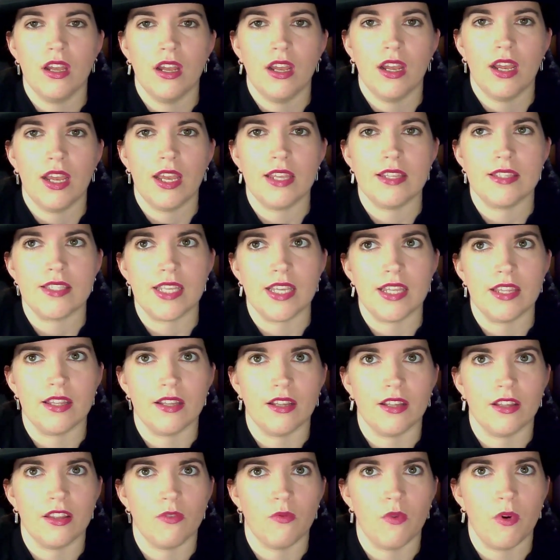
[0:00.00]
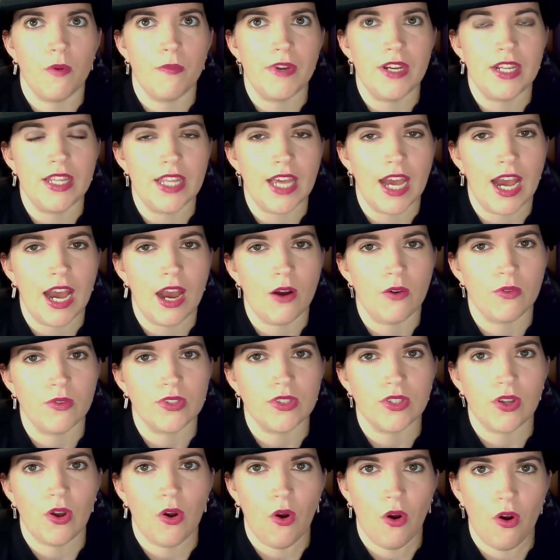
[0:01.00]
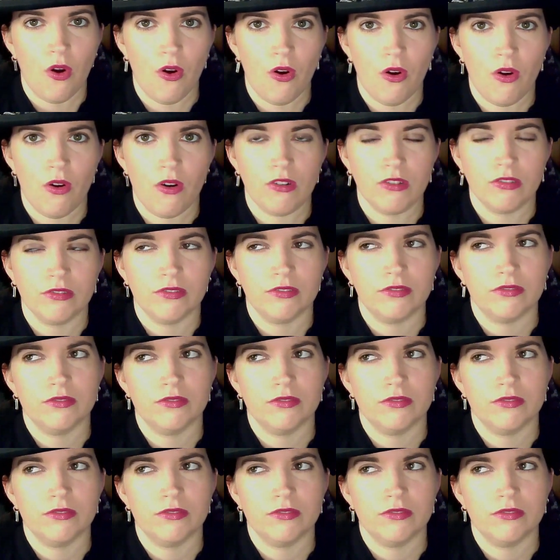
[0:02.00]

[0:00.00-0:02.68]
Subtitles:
It's either the woman in the house, or